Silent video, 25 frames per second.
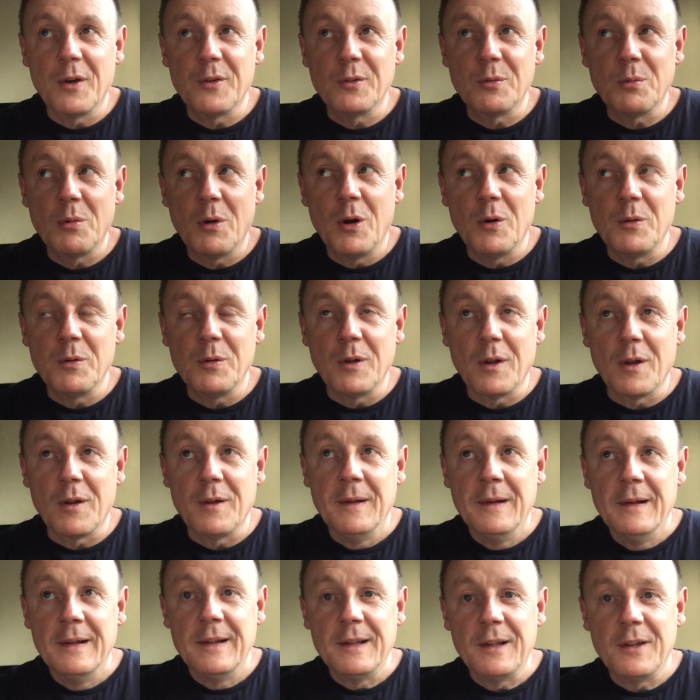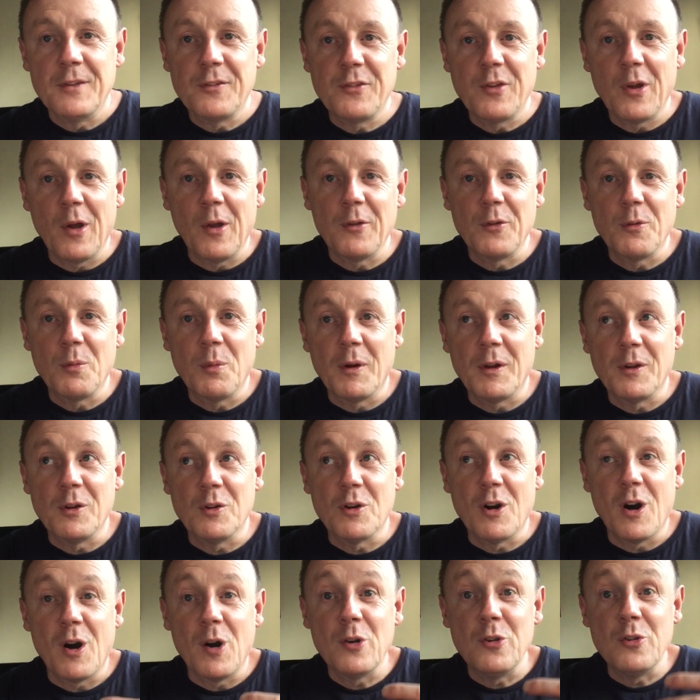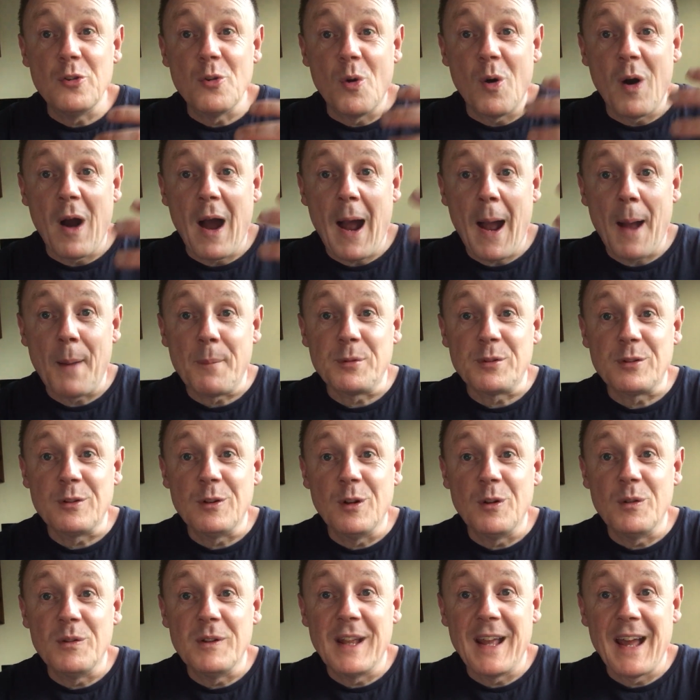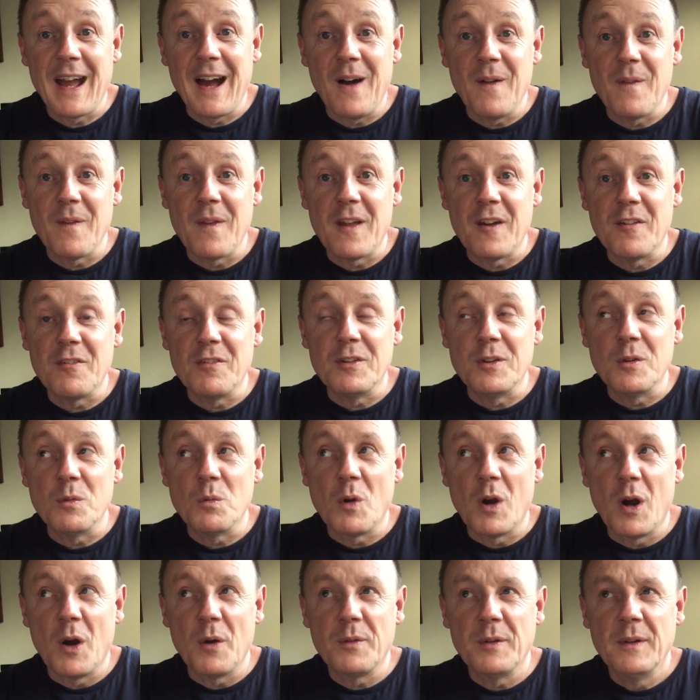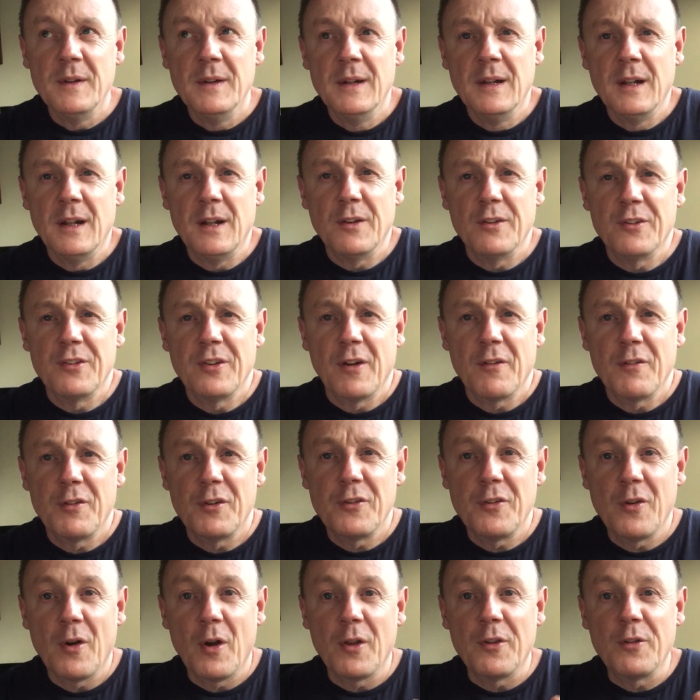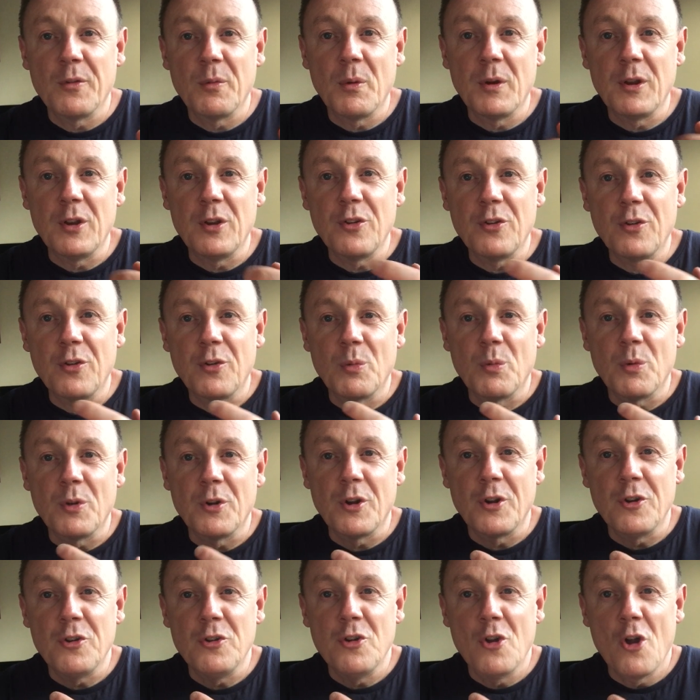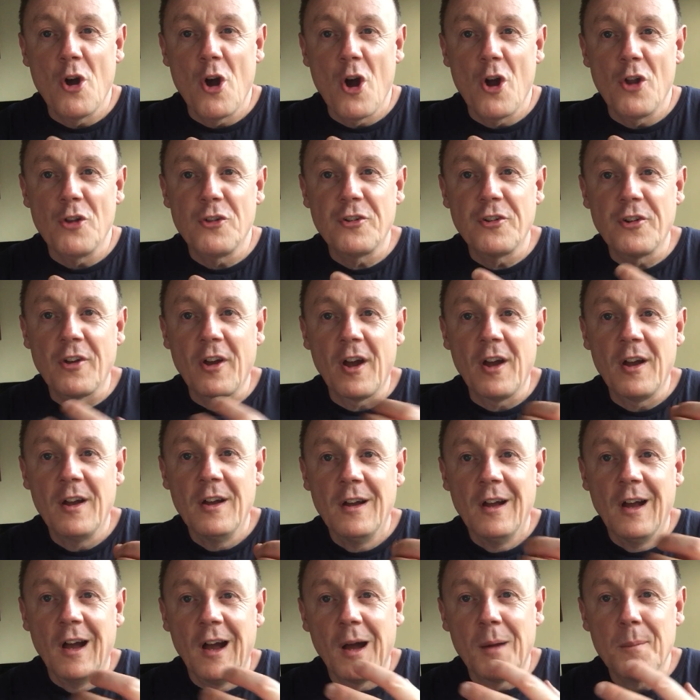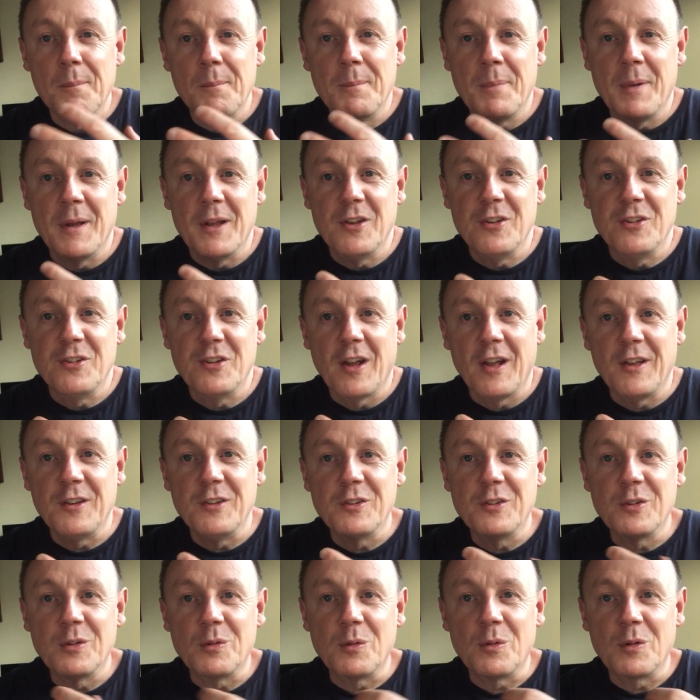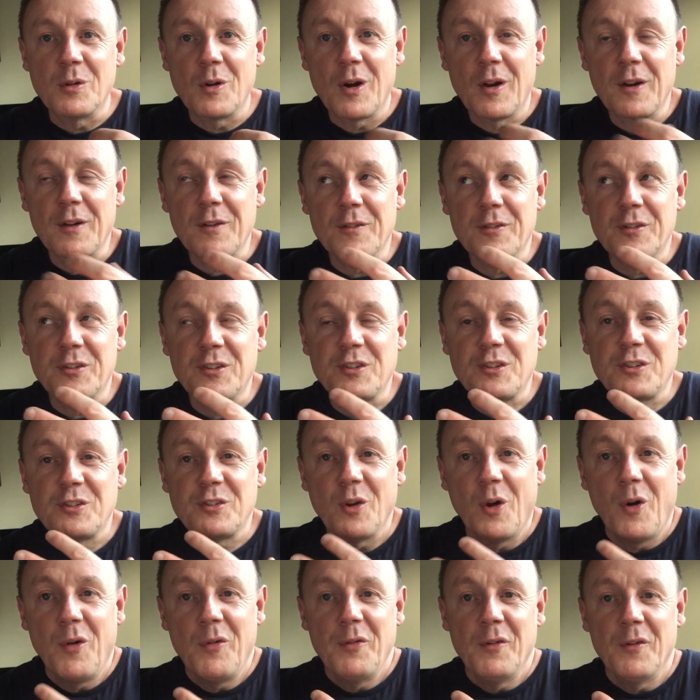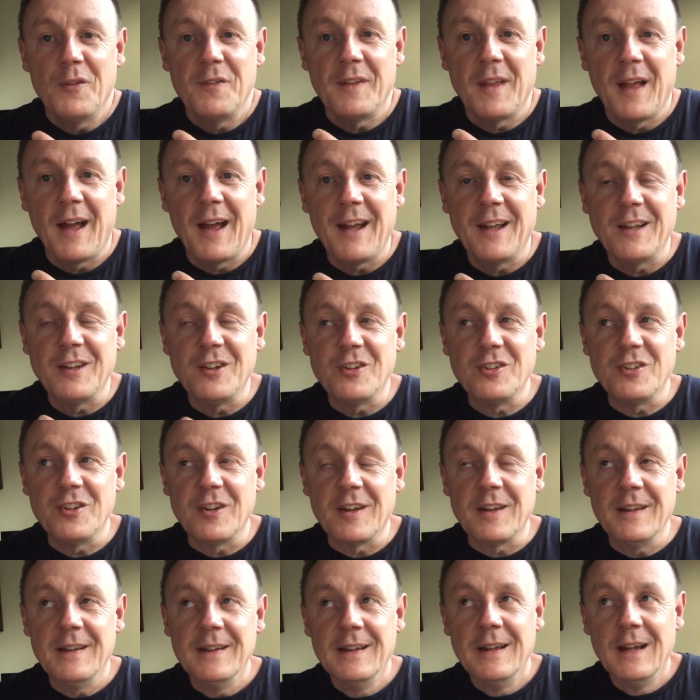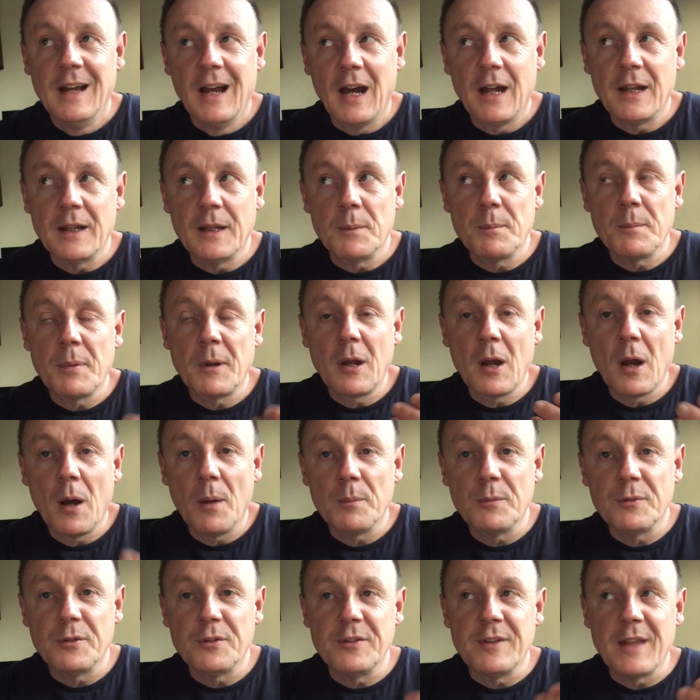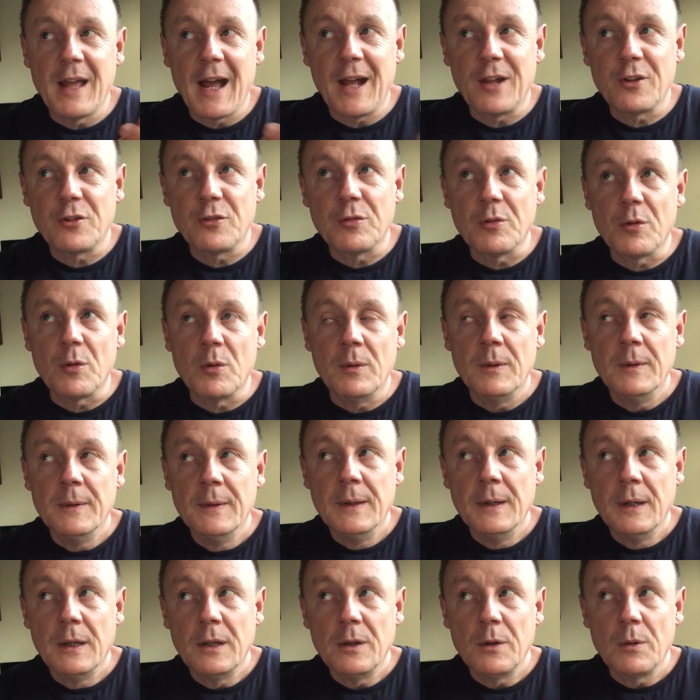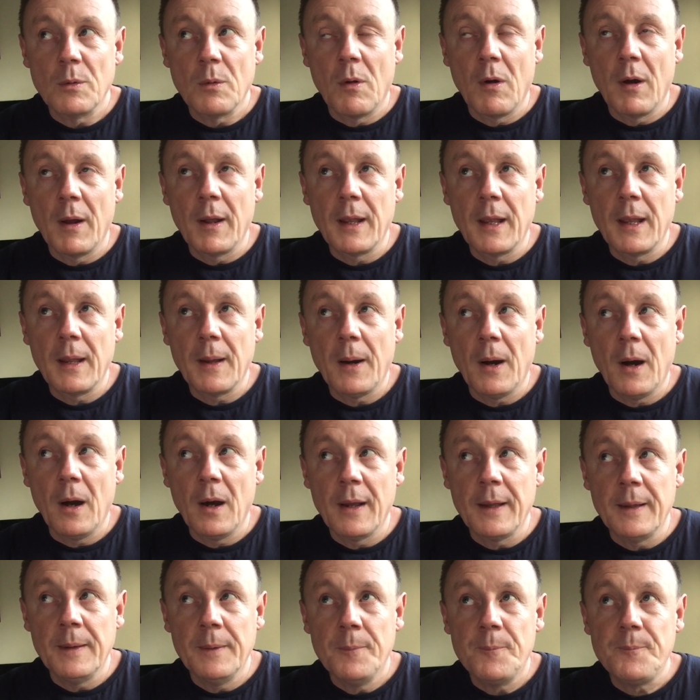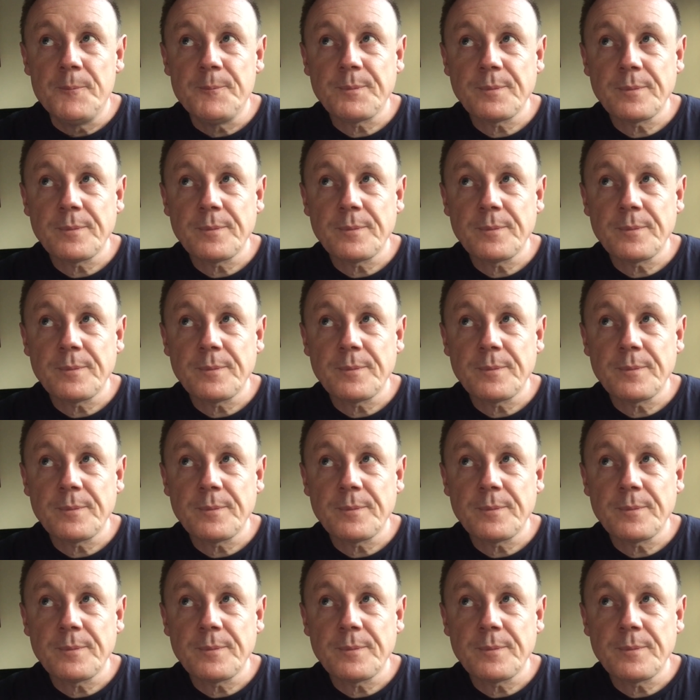as well. You know, there's times where you're absolutely out there in the world, and there's other times where you just want to nurture, be gentle, and kind of soften that energy, and it becomes natural. You know, I